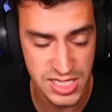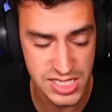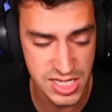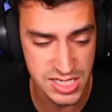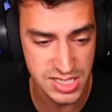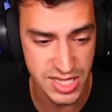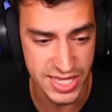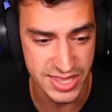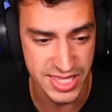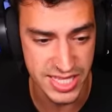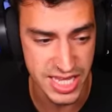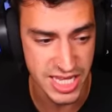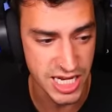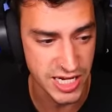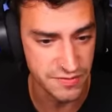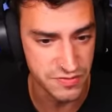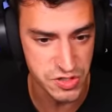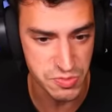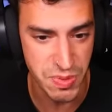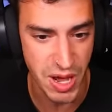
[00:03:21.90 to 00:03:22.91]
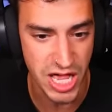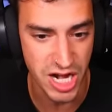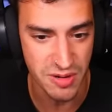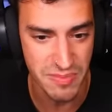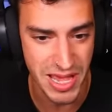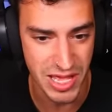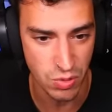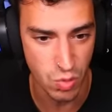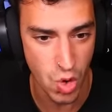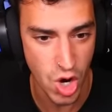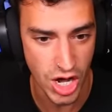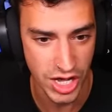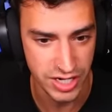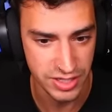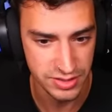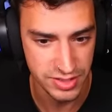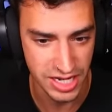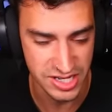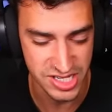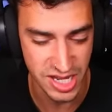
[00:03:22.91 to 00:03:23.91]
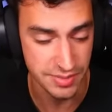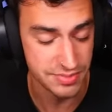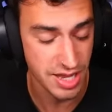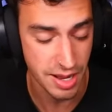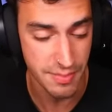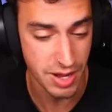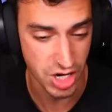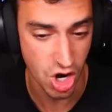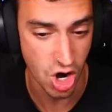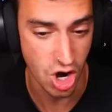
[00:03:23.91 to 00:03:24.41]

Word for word: This is like the end of Spider-Man 1, except on my